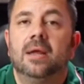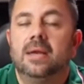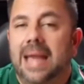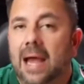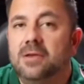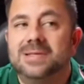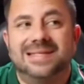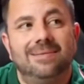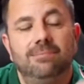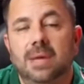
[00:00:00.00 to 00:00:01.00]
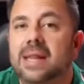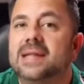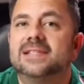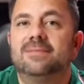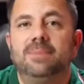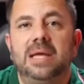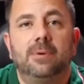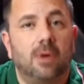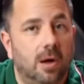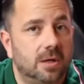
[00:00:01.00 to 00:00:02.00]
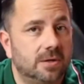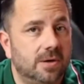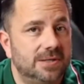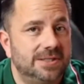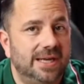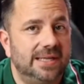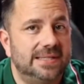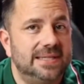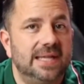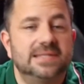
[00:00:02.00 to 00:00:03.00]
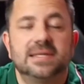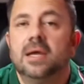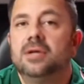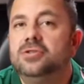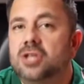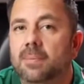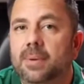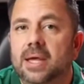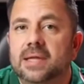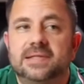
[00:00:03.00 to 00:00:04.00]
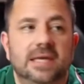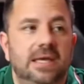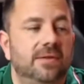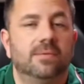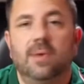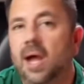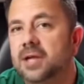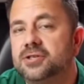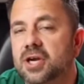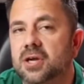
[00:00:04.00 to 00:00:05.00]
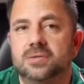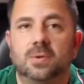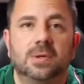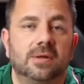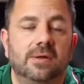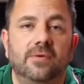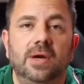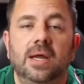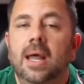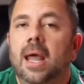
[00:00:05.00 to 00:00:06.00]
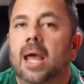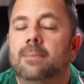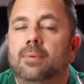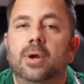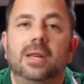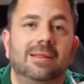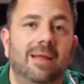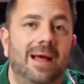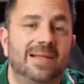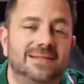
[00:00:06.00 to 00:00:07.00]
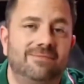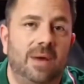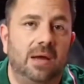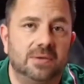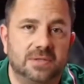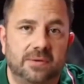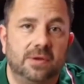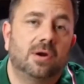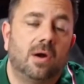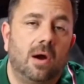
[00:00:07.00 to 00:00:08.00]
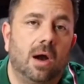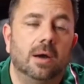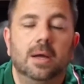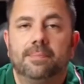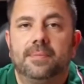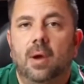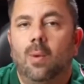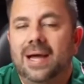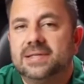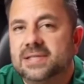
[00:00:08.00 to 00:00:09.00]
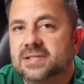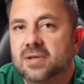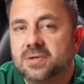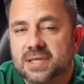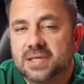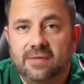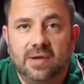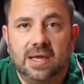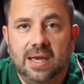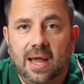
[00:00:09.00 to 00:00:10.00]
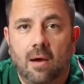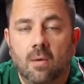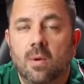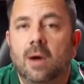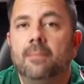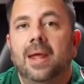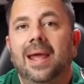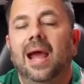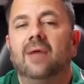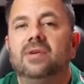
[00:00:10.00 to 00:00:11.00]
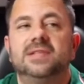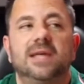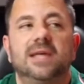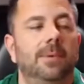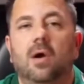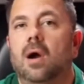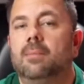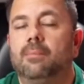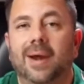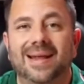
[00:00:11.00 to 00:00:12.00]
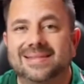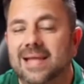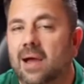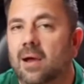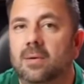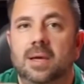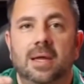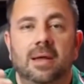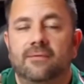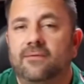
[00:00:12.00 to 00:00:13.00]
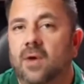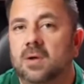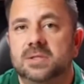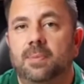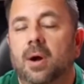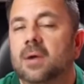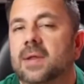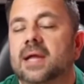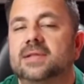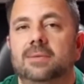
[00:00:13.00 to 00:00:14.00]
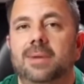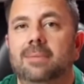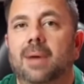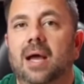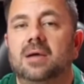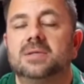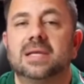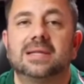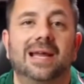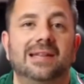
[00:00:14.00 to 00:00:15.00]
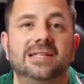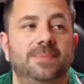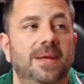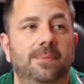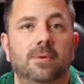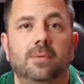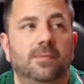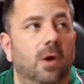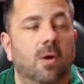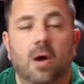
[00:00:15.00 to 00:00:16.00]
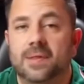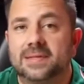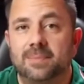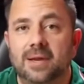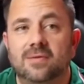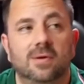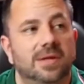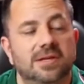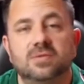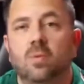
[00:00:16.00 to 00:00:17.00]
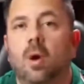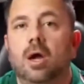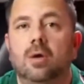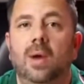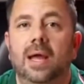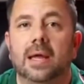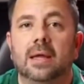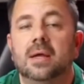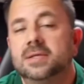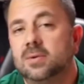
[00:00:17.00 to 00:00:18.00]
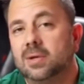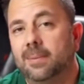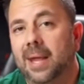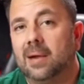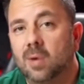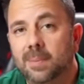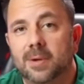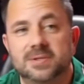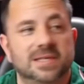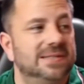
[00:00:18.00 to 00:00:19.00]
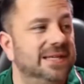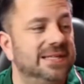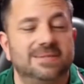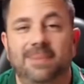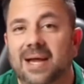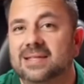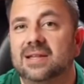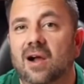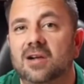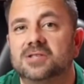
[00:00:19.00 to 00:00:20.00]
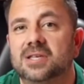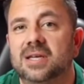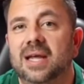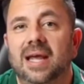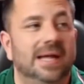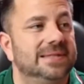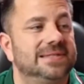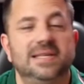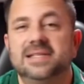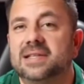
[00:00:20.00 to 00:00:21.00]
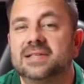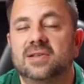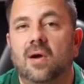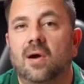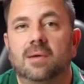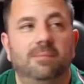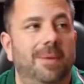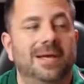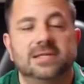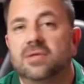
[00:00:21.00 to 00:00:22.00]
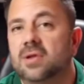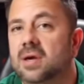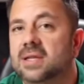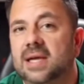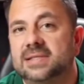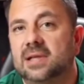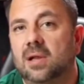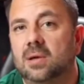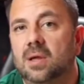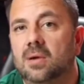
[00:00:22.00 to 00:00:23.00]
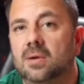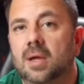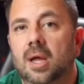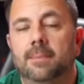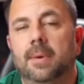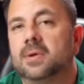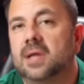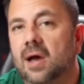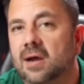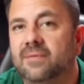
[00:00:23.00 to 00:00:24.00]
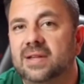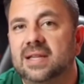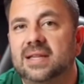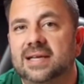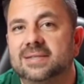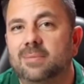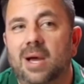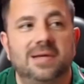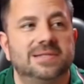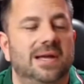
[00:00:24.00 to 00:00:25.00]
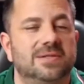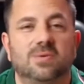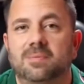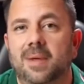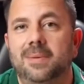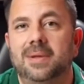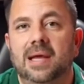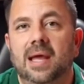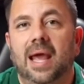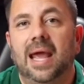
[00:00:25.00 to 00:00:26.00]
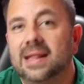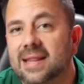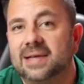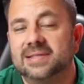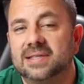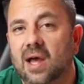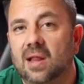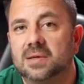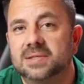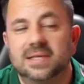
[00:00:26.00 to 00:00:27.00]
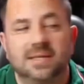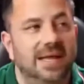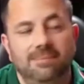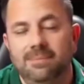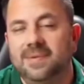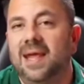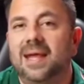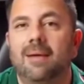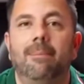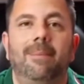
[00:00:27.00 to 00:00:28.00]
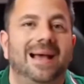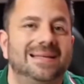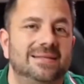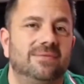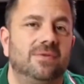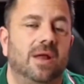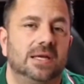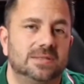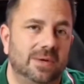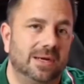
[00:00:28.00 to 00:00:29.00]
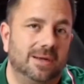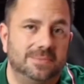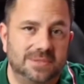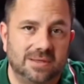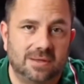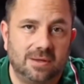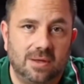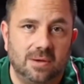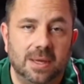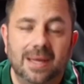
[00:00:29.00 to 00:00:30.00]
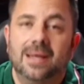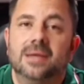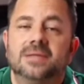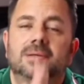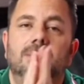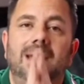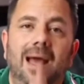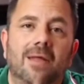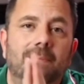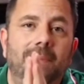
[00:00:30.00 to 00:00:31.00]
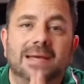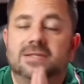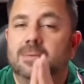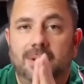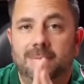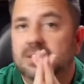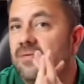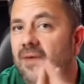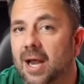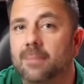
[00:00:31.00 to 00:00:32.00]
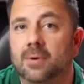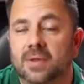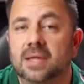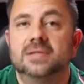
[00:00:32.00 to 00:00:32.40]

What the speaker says: Now you see millions of people all across the United States jumping into either ride shares or delivery and putting lots of miles on their car. Now, why is this so significant now? Well, every time a car breaks down, falls apart, they got too many miles, a lot of these people owe all this money to it, they just walk away. So when the bank repos it, takes it back to the auction and sees that this car maybe has a $30,000 loan, but with 150,000 miles, now it's worth maybe $8,000, they take a massive loss when it comes to the loan. So now the banks are pretty much fed up with it.